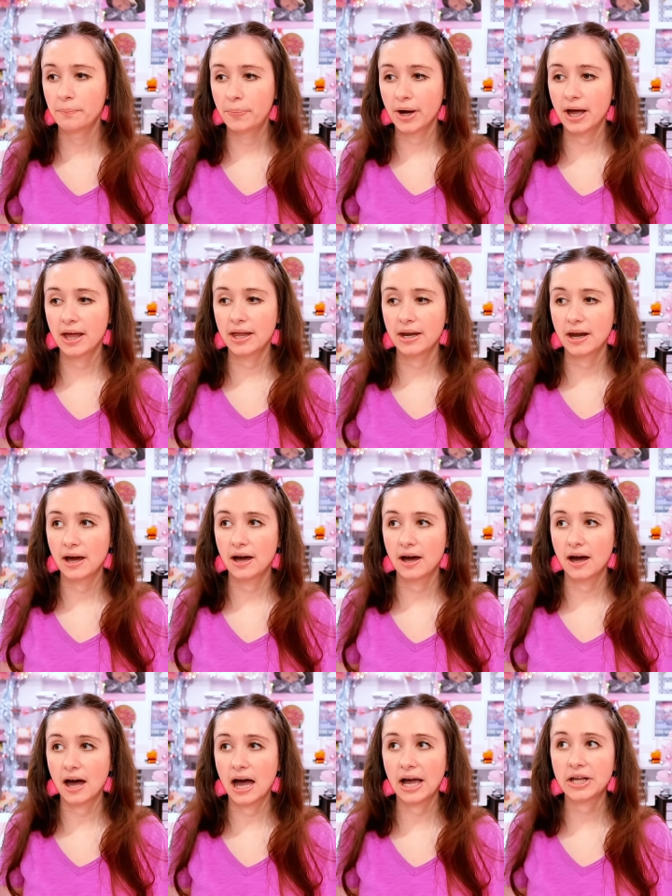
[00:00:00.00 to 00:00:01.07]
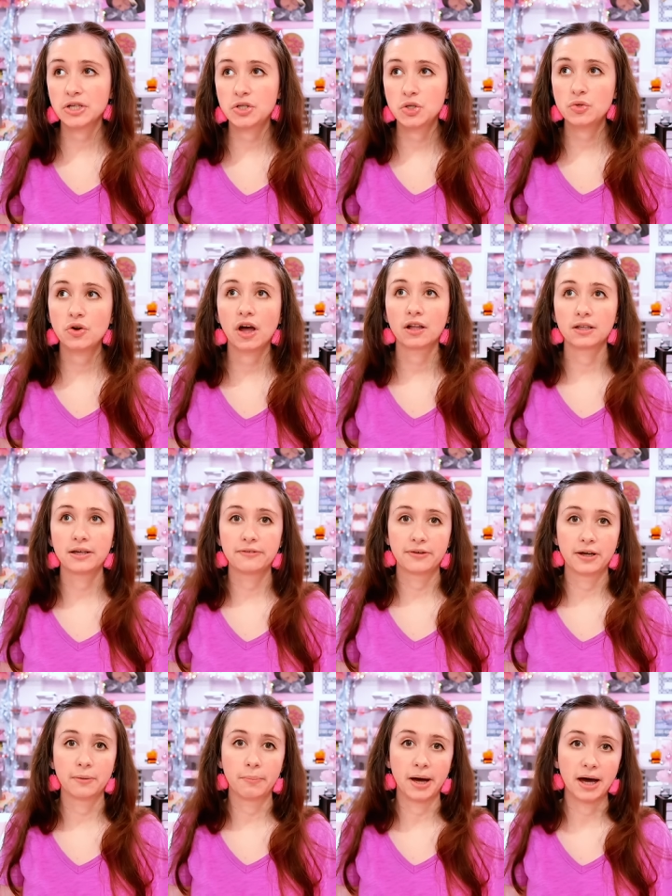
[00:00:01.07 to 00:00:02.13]
But I do not live
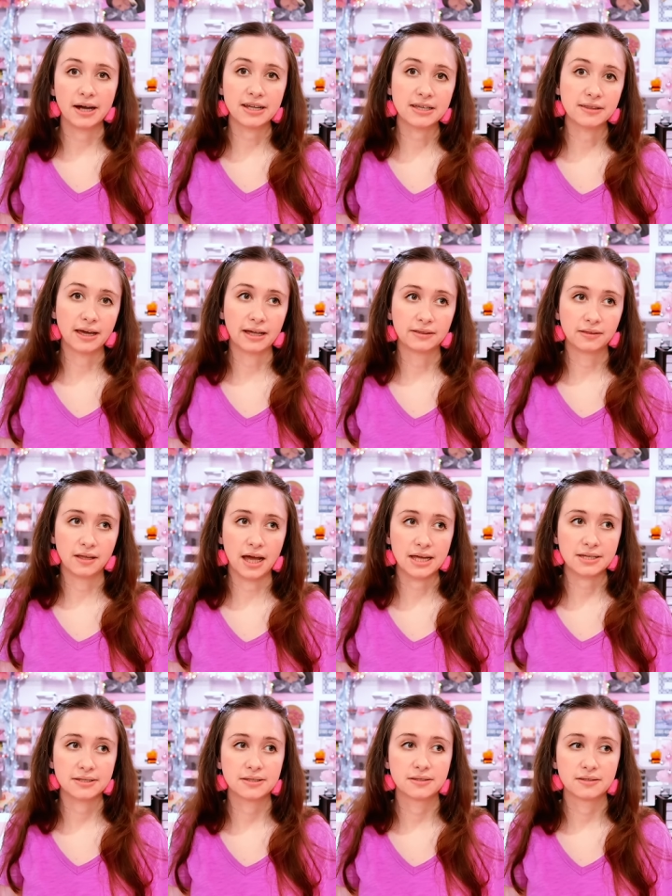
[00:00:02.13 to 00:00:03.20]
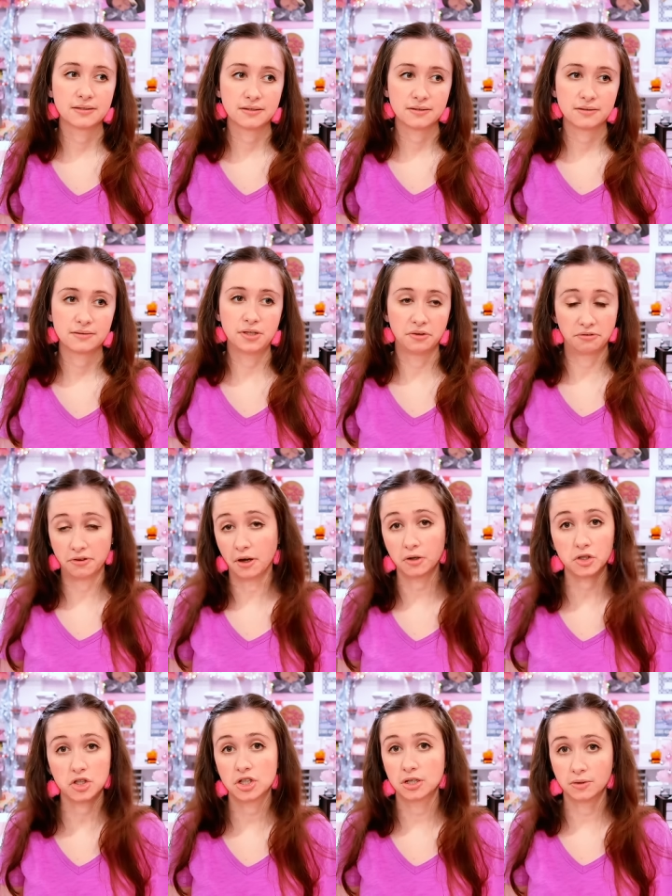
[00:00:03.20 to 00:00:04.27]
in a body that likes to
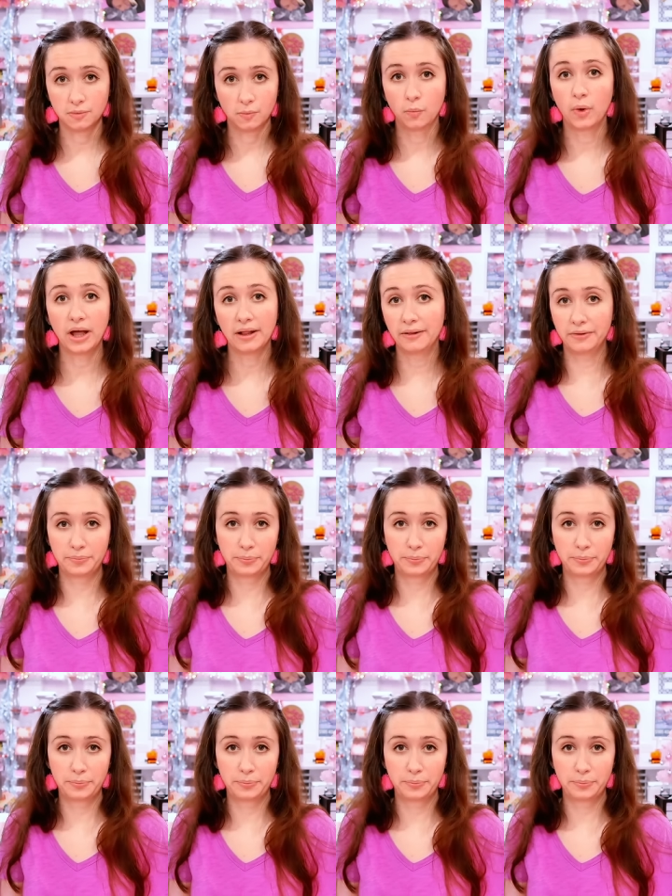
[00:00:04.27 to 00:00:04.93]
function well,